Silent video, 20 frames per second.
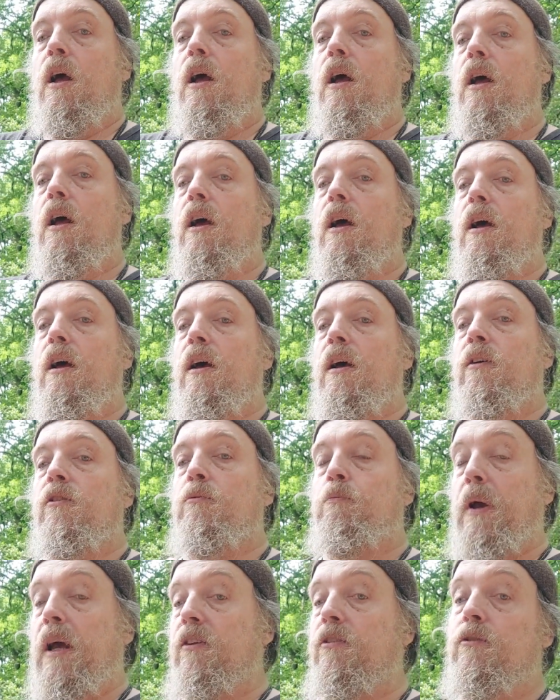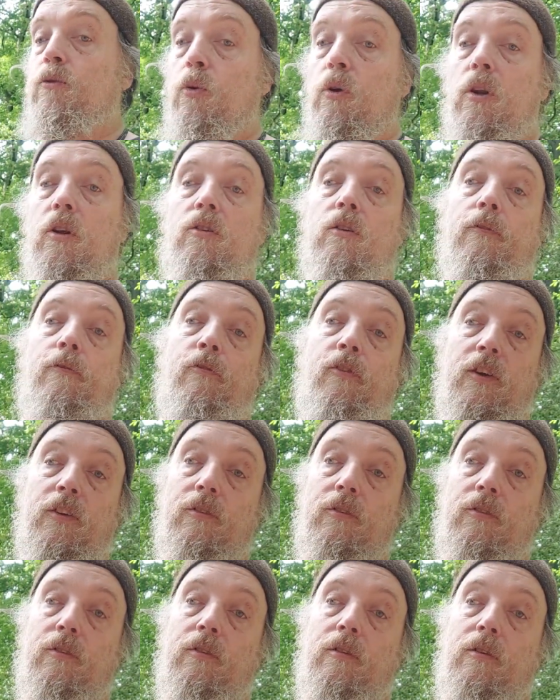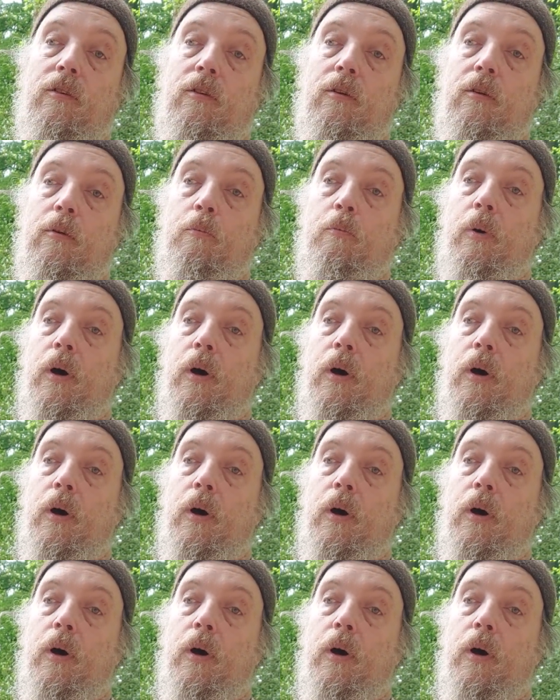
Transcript: Spares you a lot of fuss,